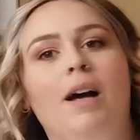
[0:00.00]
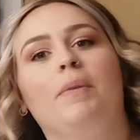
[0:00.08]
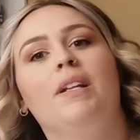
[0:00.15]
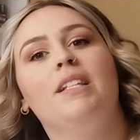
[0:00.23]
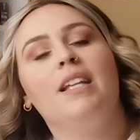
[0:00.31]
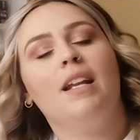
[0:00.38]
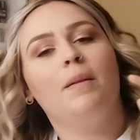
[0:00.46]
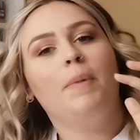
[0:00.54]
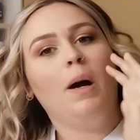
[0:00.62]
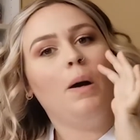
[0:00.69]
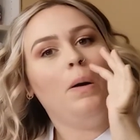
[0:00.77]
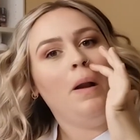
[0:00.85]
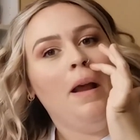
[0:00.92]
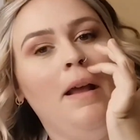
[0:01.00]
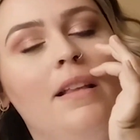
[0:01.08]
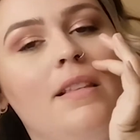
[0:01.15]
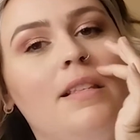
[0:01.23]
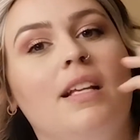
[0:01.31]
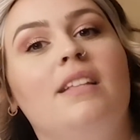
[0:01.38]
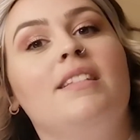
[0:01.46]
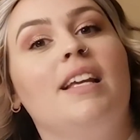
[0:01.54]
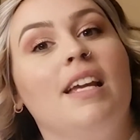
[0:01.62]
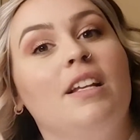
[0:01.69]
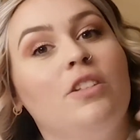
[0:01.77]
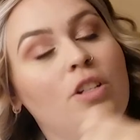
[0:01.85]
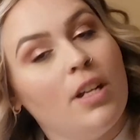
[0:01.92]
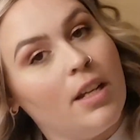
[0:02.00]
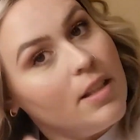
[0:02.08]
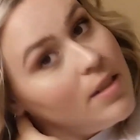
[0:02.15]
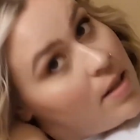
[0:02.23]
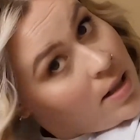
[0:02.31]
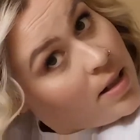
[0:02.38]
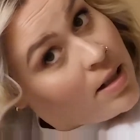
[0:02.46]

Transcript: I'm gonna stand about 6 inches